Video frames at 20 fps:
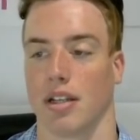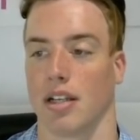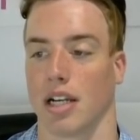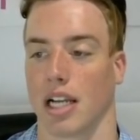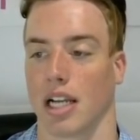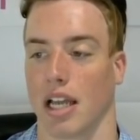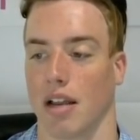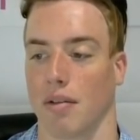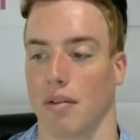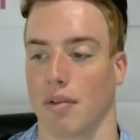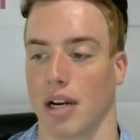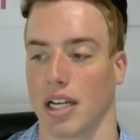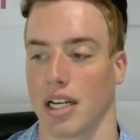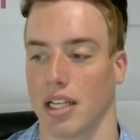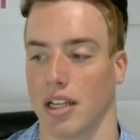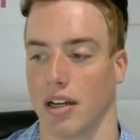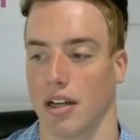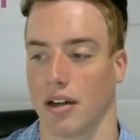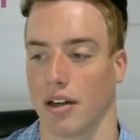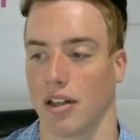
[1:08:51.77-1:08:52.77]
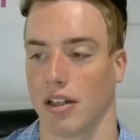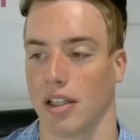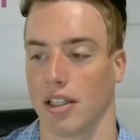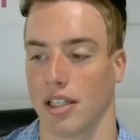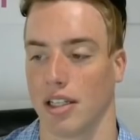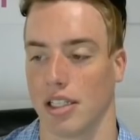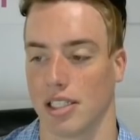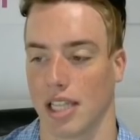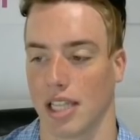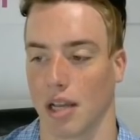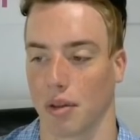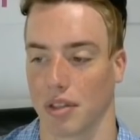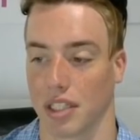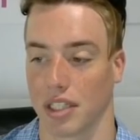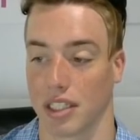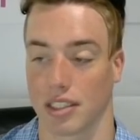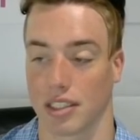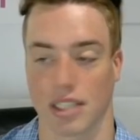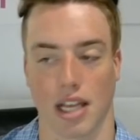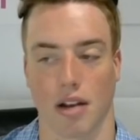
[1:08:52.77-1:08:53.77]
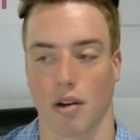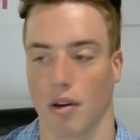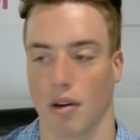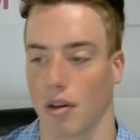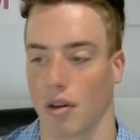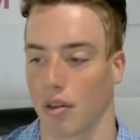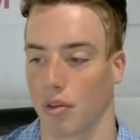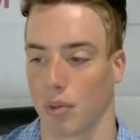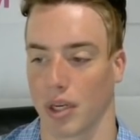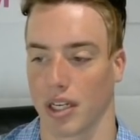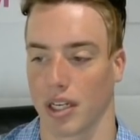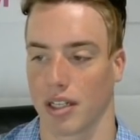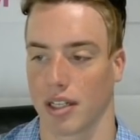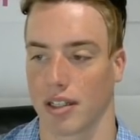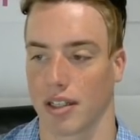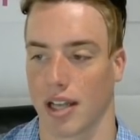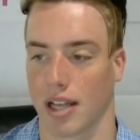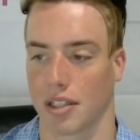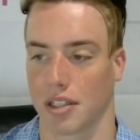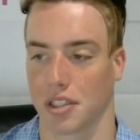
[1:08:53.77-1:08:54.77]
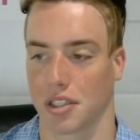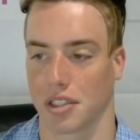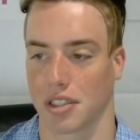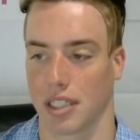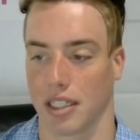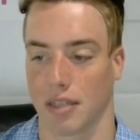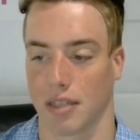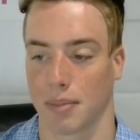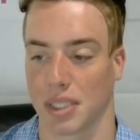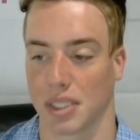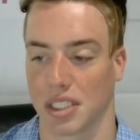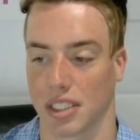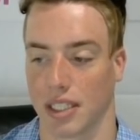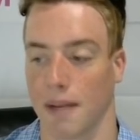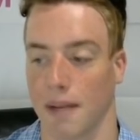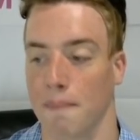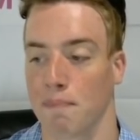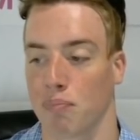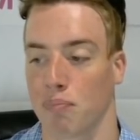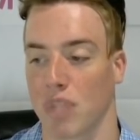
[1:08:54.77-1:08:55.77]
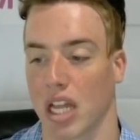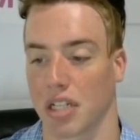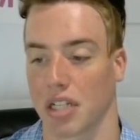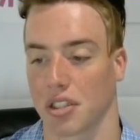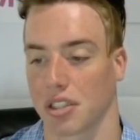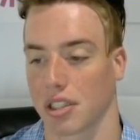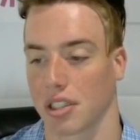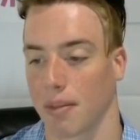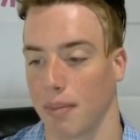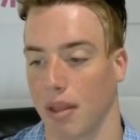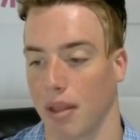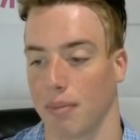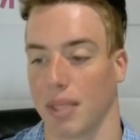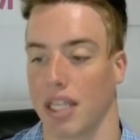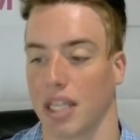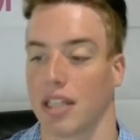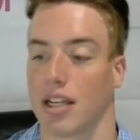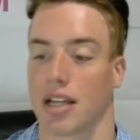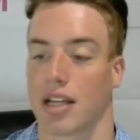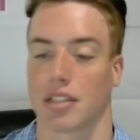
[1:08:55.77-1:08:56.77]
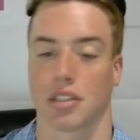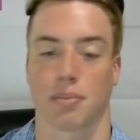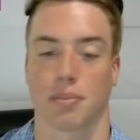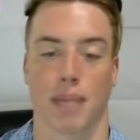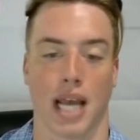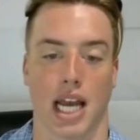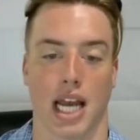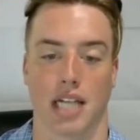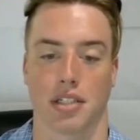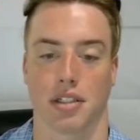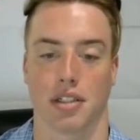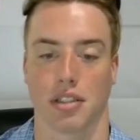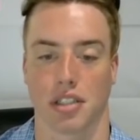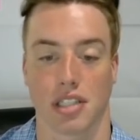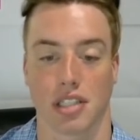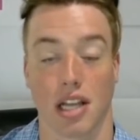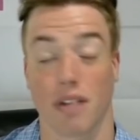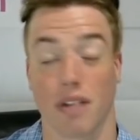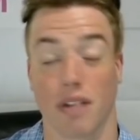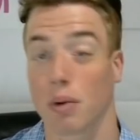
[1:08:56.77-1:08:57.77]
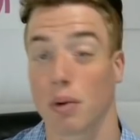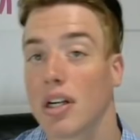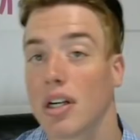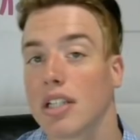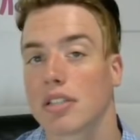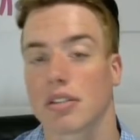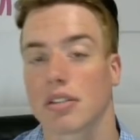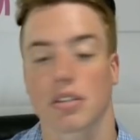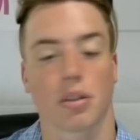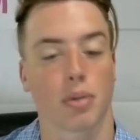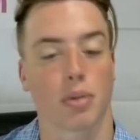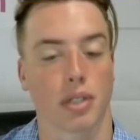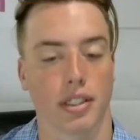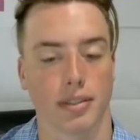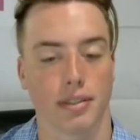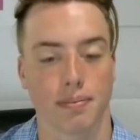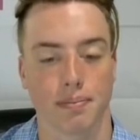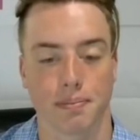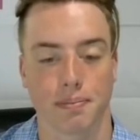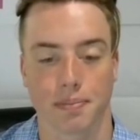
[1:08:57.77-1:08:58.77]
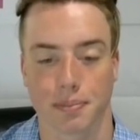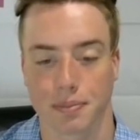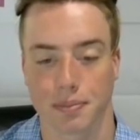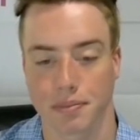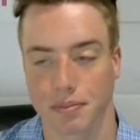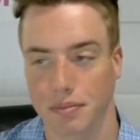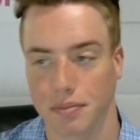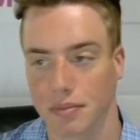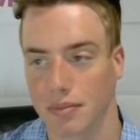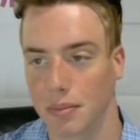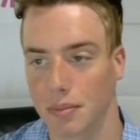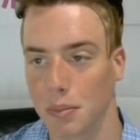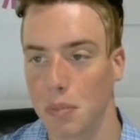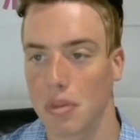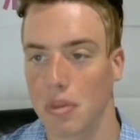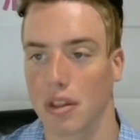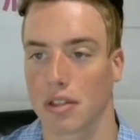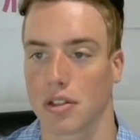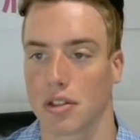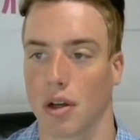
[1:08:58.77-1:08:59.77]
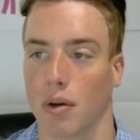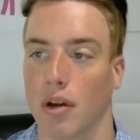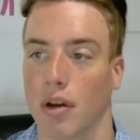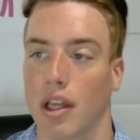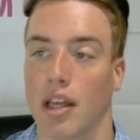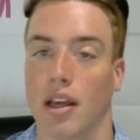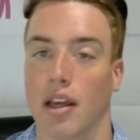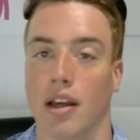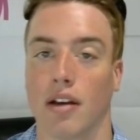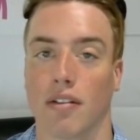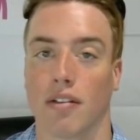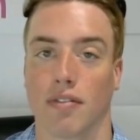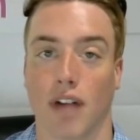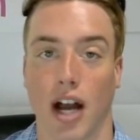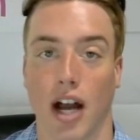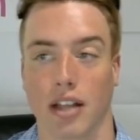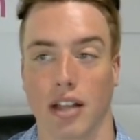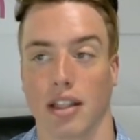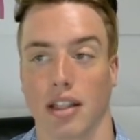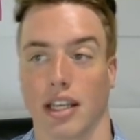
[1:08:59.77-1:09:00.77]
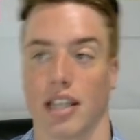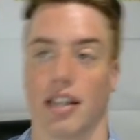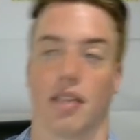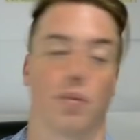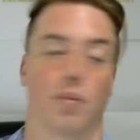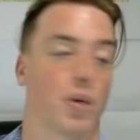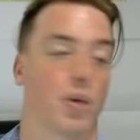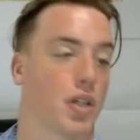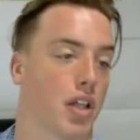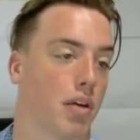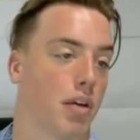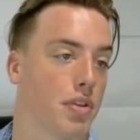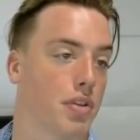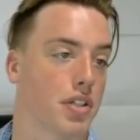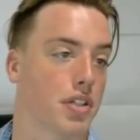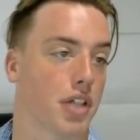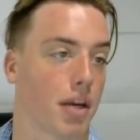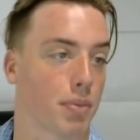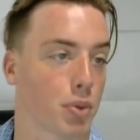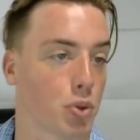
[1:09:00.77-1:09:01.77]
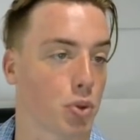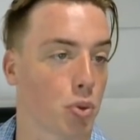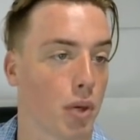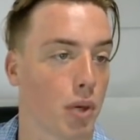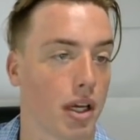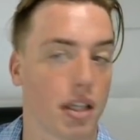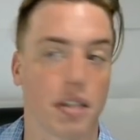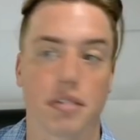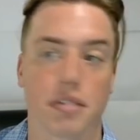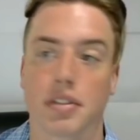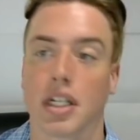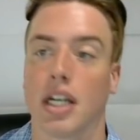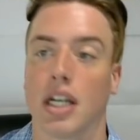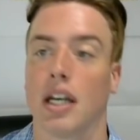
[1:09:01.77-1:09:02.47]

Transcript: Again, right here, it's healthy, it's got all 3, not just intimacy, not just commitment, and not just passion. Just having one isn't so good. So, finally, and then we're done with chapter 12,